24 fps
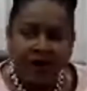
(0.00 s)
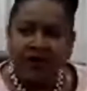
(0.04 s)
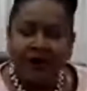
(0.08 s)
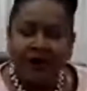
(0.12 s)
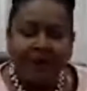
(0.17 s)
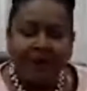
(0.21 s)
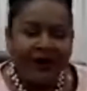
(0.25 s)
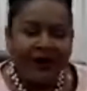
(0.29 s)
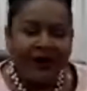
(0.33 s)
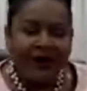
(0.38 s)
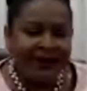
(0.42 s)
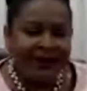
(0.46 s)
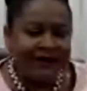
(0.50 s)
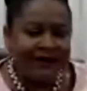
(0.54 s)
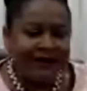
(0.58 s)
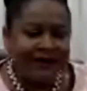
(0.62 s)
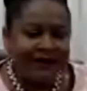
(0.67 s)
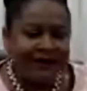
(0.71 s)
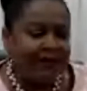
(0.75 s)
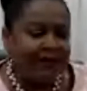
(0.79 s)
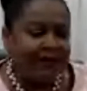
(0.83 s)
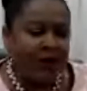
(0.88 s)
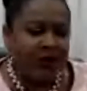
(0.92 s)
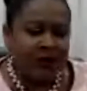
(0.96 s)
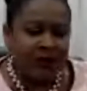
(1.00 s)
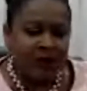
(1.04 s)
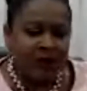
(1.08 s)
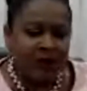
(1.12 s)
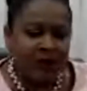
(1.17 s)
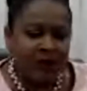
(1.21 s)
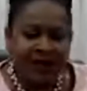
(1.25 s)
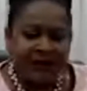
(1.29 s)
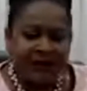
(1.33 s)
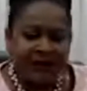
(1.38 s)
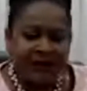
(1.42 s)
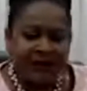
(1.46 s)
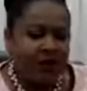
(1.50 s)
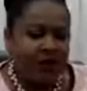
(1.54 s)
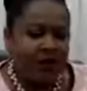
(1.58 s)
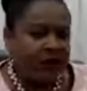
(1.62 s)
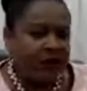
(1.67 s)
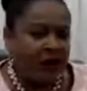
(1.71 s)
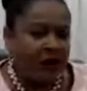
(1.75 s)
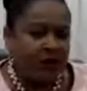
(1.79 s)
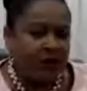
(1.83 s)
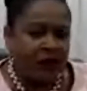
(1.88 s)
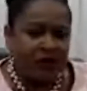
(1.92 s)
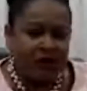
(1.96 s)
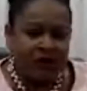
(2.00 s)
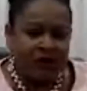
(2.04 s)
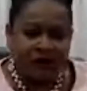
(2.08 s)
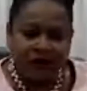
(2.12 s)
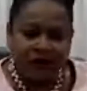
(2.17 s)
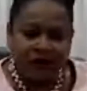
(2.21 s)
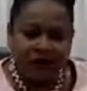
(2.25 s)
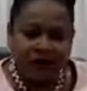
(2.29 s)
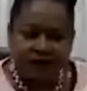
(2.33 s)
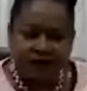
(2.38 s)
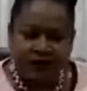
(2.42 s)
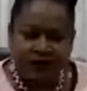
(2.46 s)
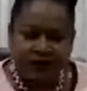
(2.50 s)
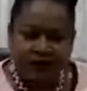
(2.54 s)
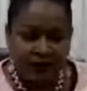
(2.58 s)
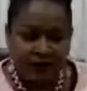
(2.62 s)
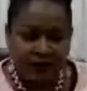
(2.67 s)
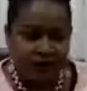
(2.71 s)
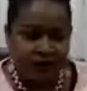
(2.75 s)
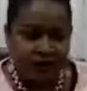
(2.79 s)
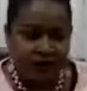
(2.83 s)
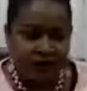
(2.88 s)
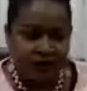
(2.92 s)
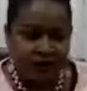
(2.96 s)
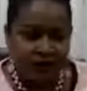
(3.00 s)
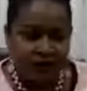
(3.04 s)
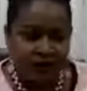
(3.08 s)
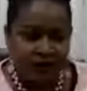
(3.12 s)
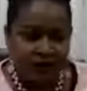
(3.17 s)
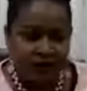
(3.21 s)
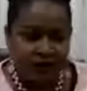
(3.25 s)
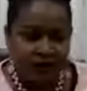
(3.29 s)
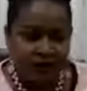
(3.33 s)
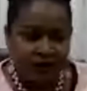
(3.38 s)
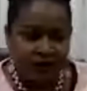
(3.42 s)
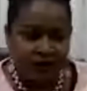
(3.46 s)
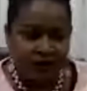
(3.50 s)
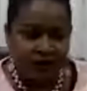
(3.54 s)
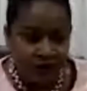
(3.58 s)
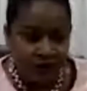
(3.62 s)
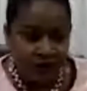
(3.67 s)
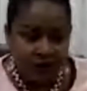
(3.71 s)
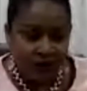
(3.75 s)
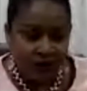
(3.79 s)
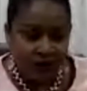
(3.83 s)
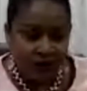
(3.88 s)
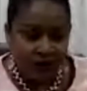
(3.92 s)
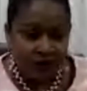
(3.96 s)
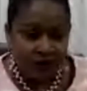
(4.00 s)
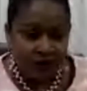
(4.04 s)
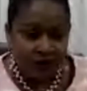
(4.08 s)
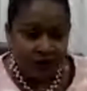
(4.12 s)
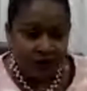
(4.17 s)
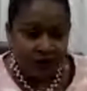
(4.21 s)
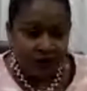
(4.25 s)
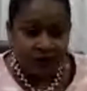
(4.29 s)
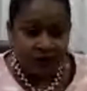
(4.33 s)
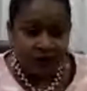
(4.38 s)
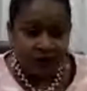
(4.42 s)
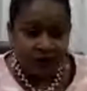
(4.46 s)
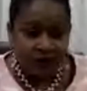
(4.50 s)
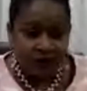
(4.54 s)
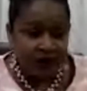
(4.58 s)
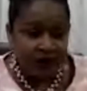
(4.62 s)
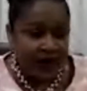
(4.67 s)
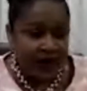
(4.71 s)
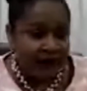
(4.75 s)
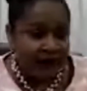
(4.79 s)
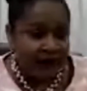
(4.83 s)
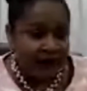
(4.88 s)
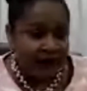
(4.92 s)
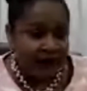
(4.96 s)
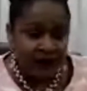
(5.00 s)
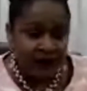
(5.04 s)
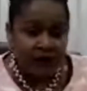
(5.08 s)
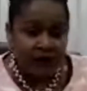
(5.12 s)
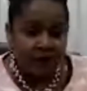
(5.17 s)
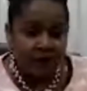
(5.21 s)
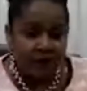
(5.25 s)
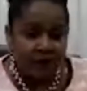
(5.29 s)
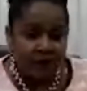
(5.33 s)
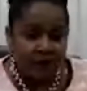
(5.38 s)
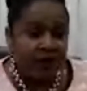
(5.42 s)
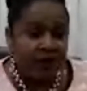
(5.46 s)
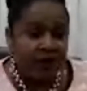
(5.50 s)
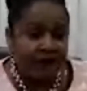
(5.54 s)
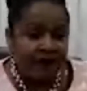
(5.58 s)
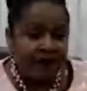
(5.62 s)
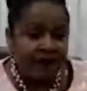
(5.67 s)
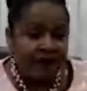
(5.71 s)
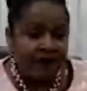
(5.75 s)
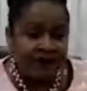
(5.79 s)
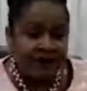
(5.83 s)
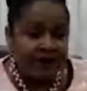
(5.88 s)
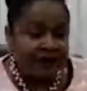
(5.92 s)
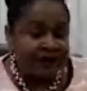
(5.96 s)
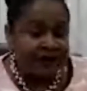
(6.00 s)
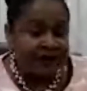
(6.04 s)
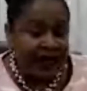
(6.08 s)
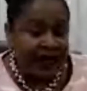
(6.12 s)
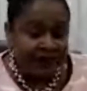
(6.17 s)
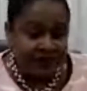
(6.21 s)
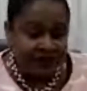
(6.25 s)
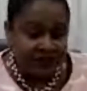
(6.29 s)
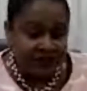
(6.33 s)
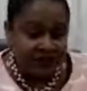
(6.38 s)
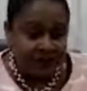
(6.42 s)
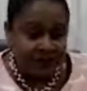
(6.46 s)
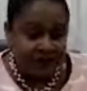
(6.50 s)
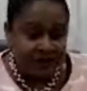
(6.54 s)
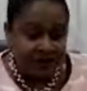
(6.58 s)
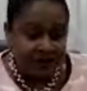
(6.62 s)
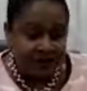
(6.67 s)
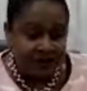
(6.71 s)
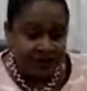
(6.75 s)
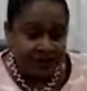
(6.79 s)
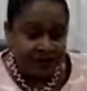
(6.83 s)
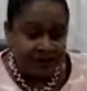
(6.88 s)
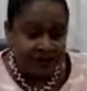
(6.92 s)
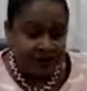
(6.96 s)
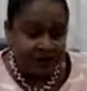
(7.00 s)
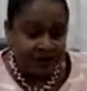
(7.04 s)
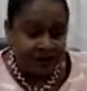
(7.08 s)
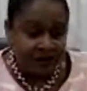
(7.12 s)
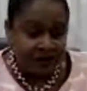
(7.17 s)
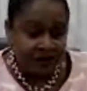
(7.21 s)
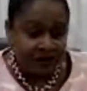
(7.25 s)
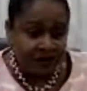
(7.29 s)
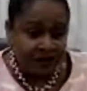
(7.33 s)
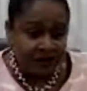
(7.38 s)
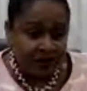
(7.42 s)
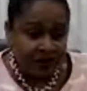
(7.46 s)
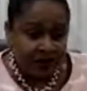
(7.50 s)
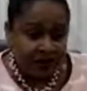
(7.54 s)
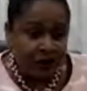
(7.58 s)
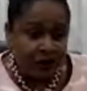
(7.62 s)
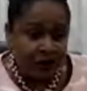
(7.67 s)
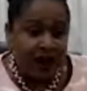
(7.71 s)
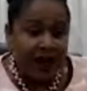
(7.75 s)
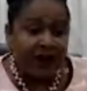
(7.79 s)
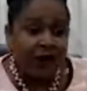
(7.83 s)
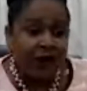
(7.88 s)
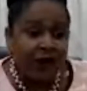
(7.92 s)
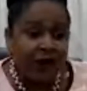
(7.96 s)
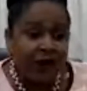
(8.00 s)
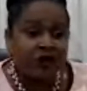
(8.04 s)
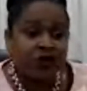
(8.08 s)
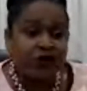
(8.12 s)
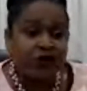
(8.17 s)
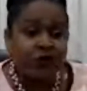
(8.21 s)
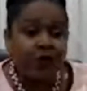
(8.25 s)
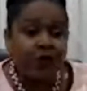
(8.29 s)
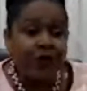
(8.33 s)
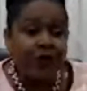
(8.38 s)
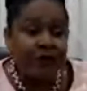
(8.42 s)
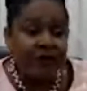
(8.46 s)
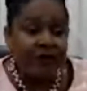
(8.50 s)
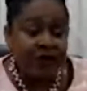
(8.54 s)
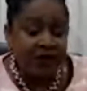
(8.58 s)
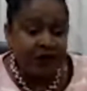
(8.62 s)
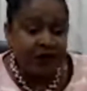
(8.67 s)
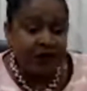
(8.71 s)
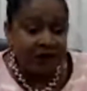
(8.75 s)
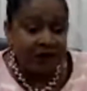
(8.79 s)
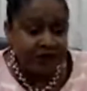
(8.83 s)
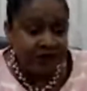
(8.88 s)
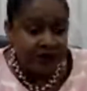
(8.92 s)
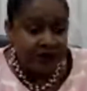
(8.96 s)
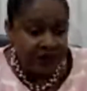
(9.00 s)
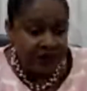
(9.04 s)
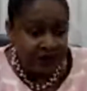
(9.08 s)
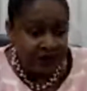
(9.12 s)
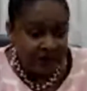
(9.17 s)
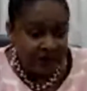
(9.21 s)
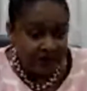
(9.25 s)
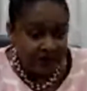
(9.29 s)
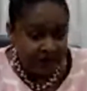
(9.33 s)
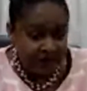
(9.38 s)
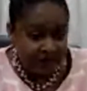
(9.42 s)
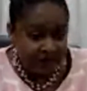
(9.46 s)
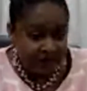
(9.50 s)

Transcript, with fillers: the plastic bottles that are on our sea shore after one of these disasters. You cannot swim in the sea.